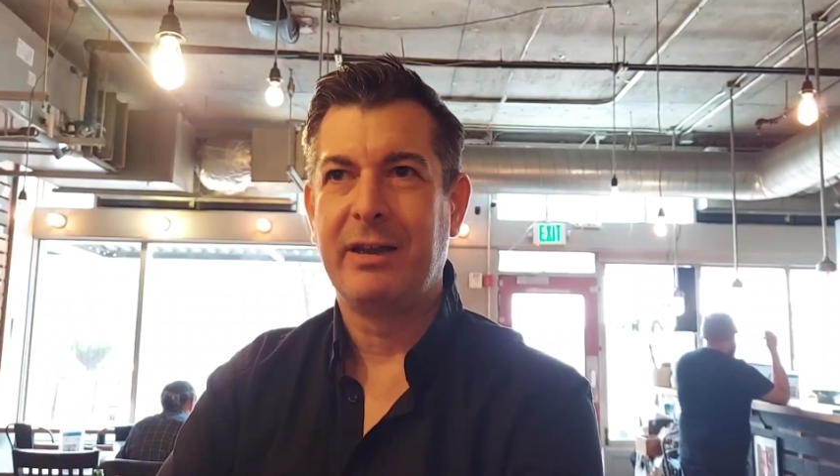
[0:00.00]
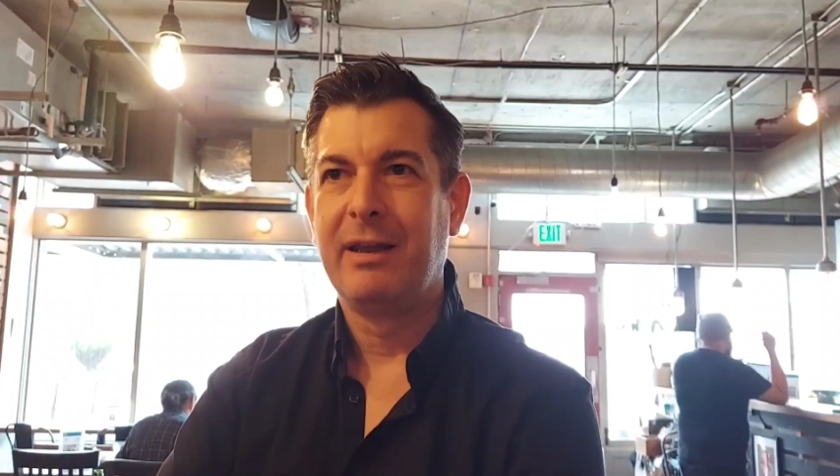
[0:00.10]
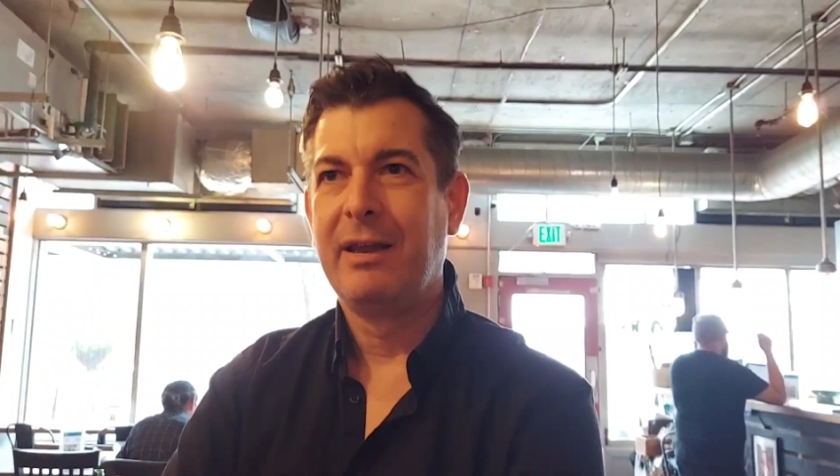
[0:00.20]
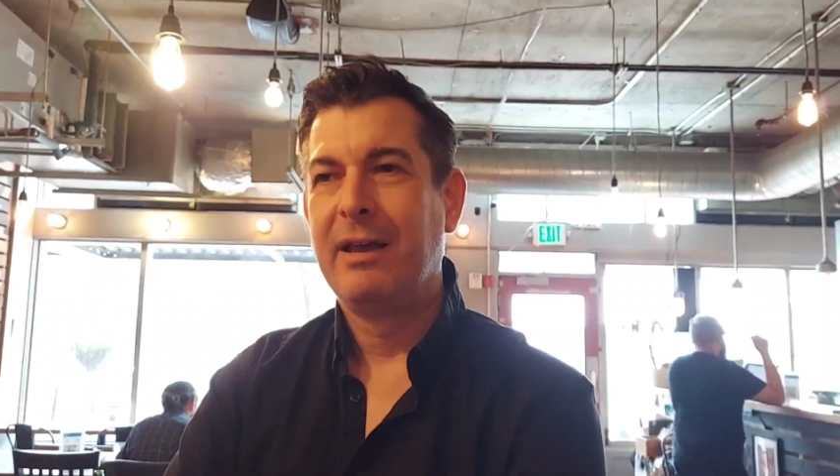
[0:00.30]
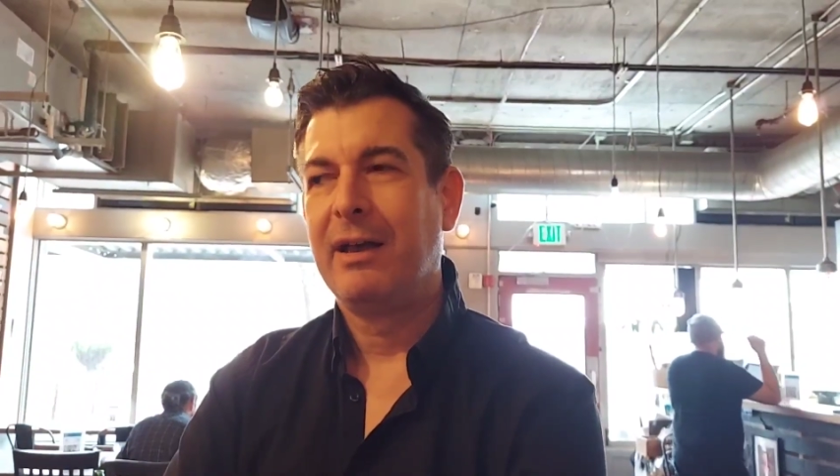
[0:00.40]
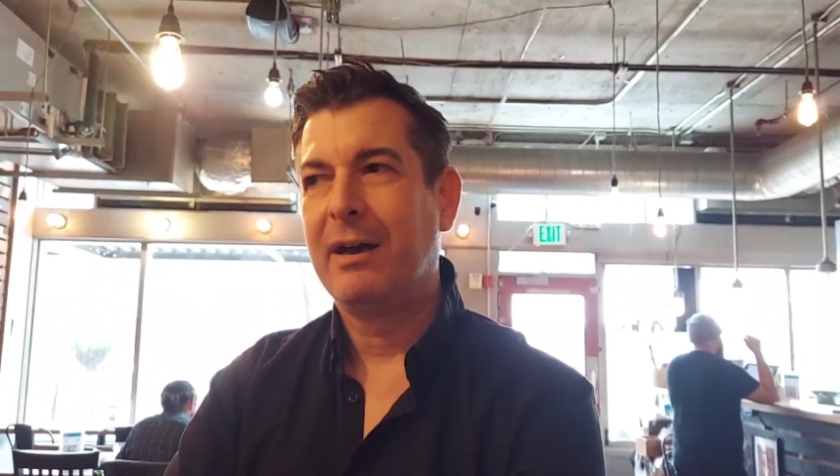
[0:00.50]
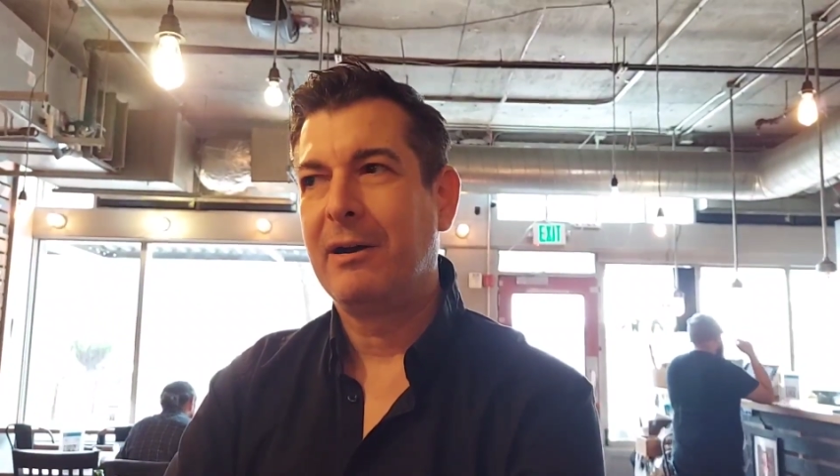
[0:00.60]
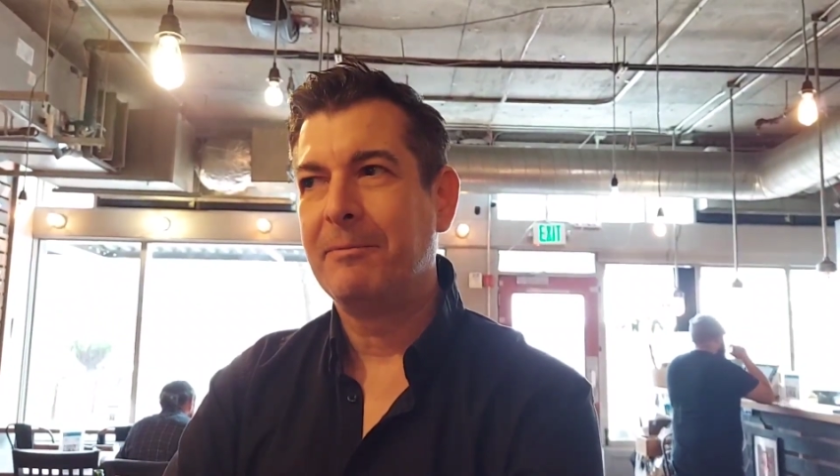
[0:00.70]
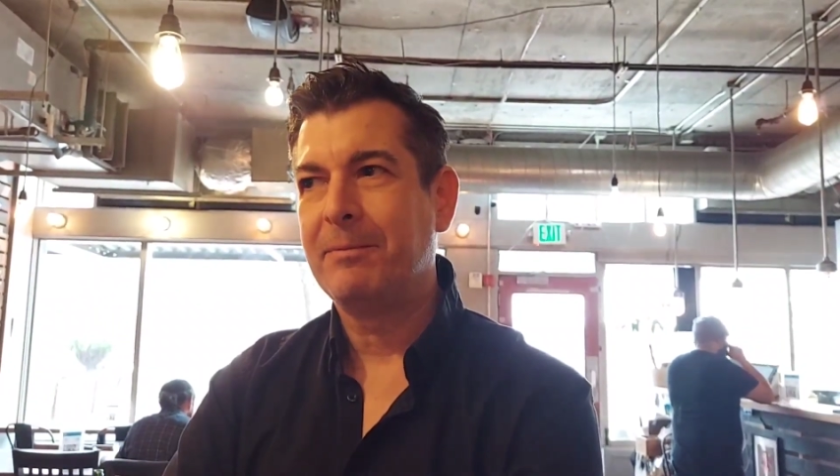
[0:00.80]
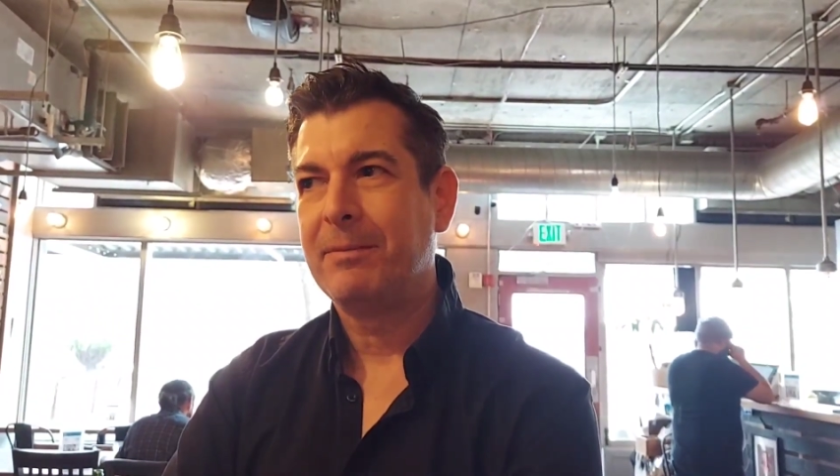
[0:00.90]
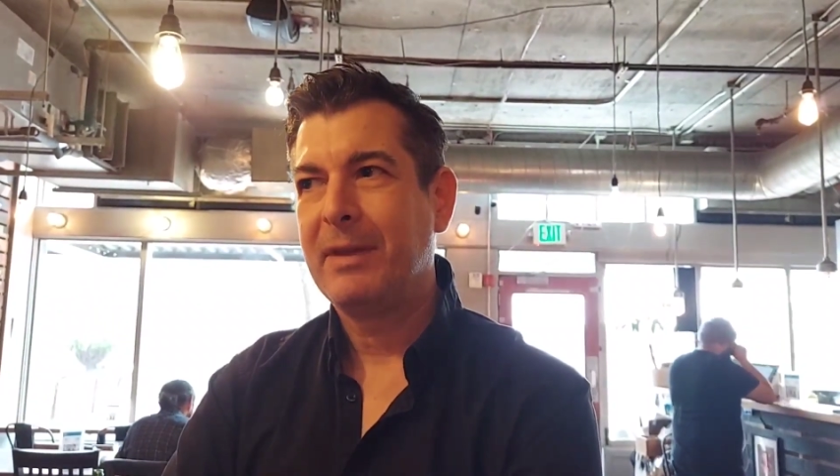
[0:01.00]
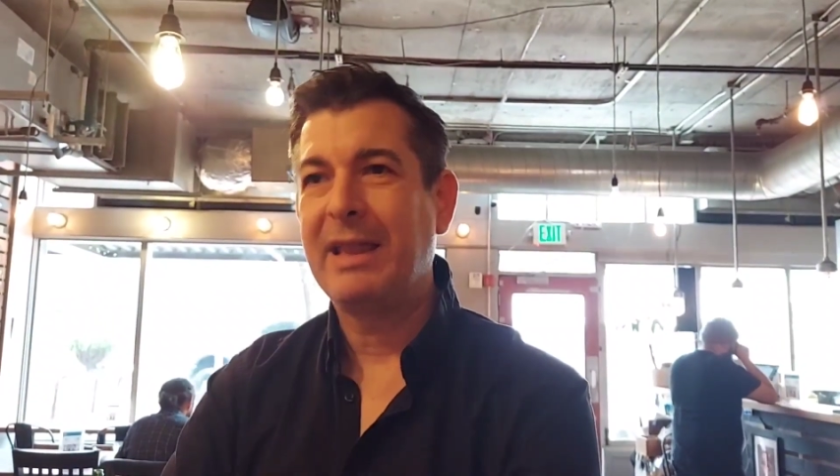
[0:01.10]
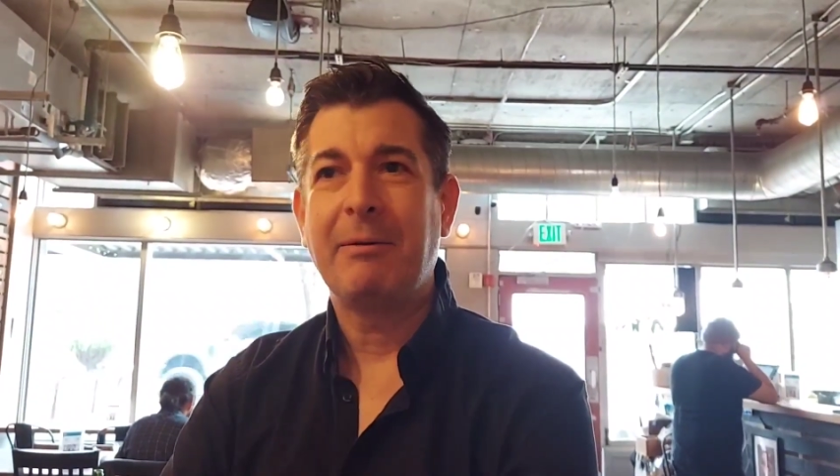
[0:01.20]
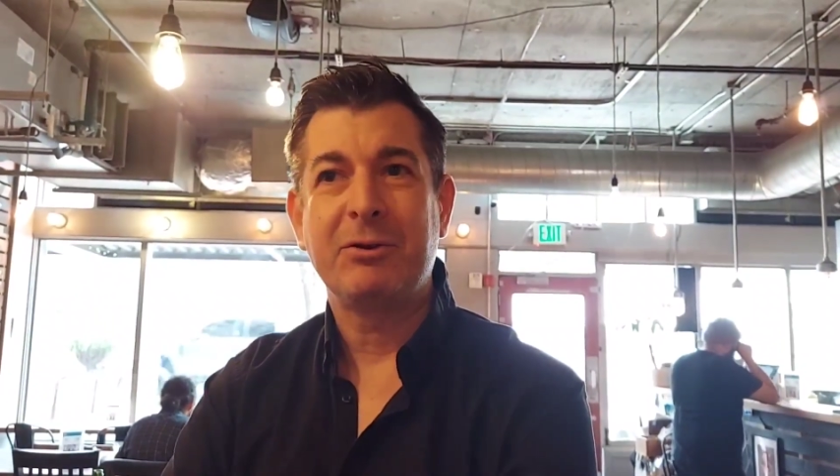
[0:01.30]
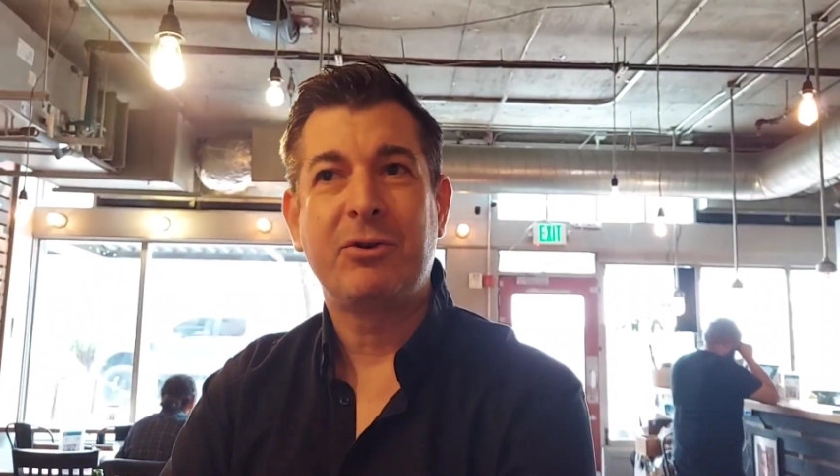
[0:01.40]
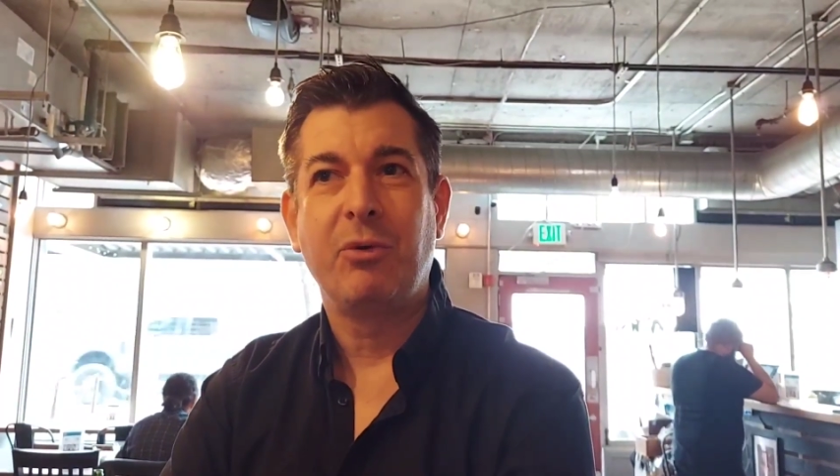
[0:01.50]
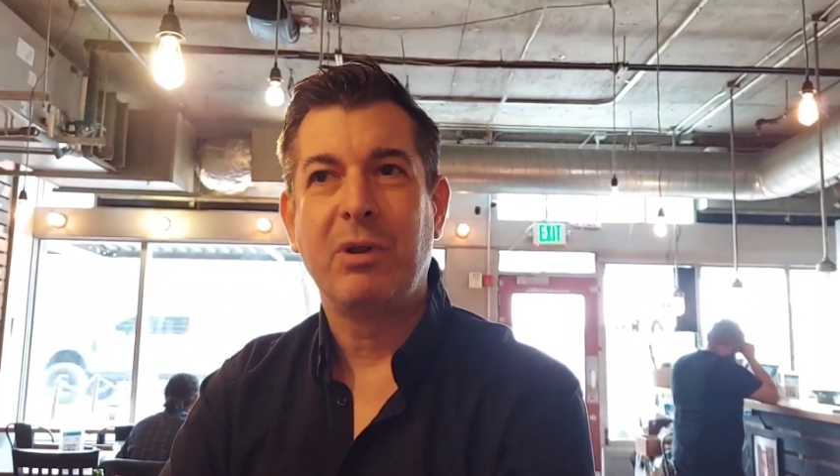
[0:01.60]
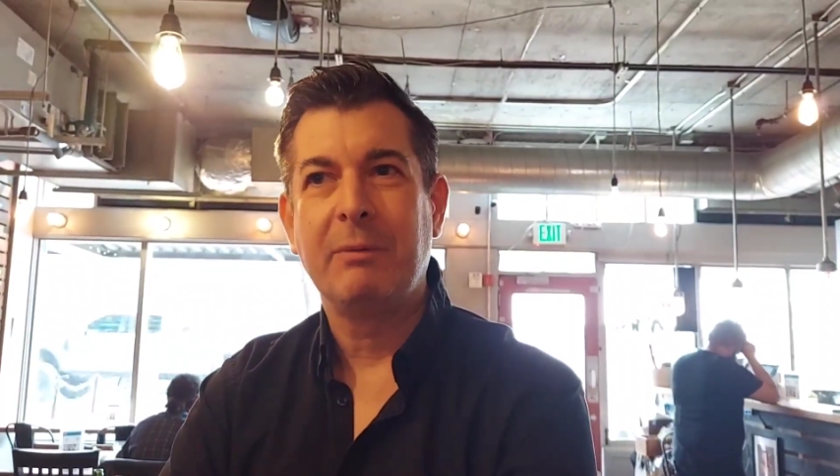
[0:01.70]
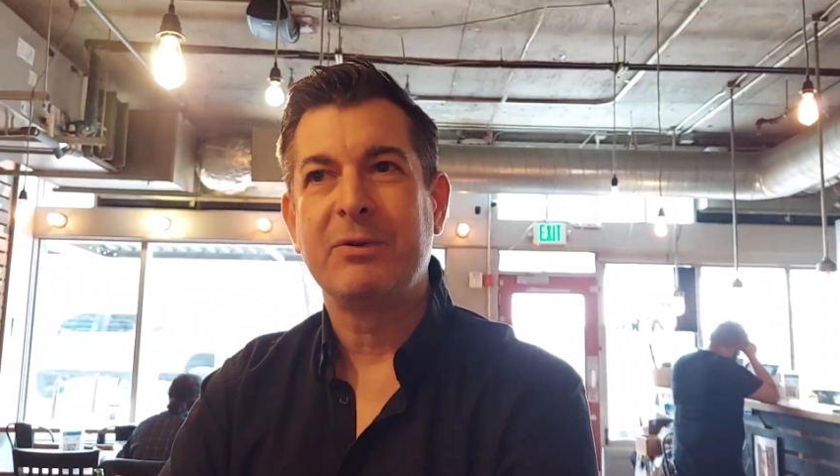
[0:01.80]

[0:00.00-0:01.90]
And that was cool.